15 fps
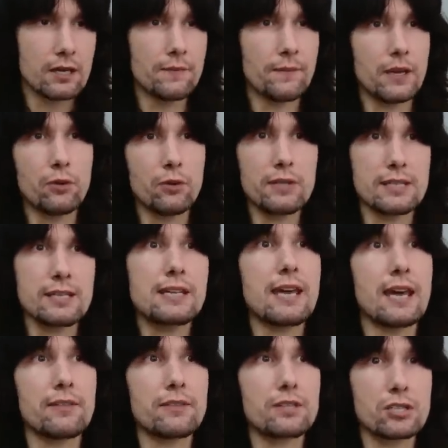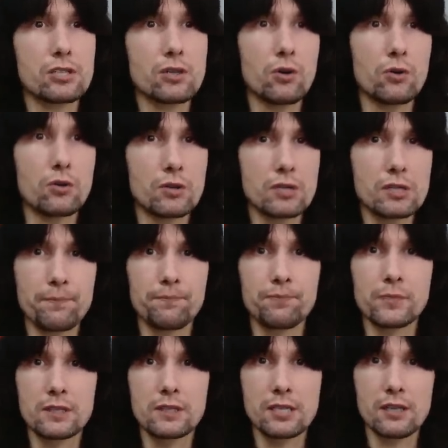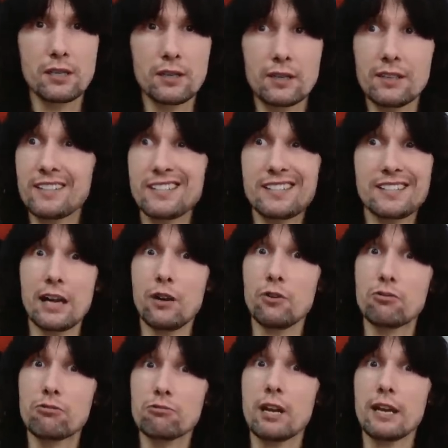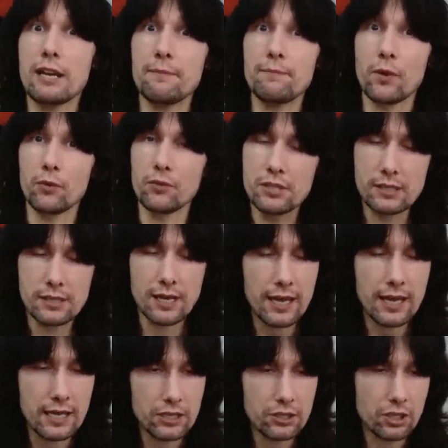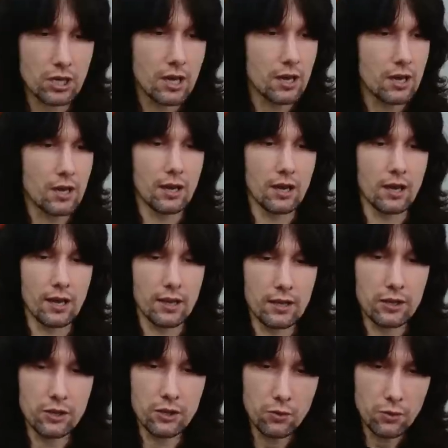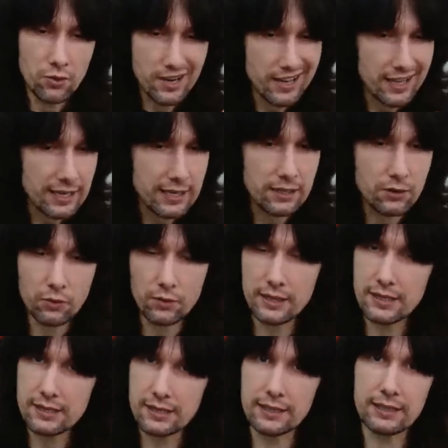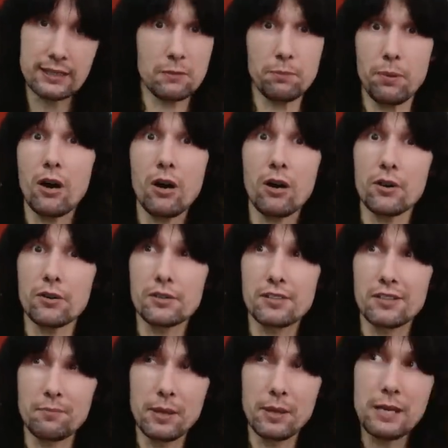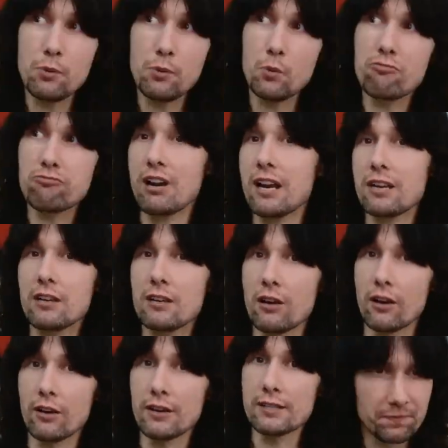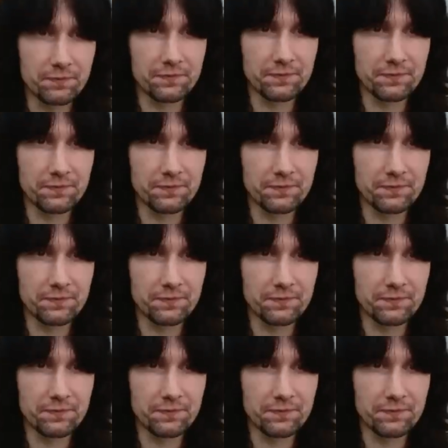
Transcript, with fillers: in order to get the songs to sound great on stage. You need all these little parts that people will recognize.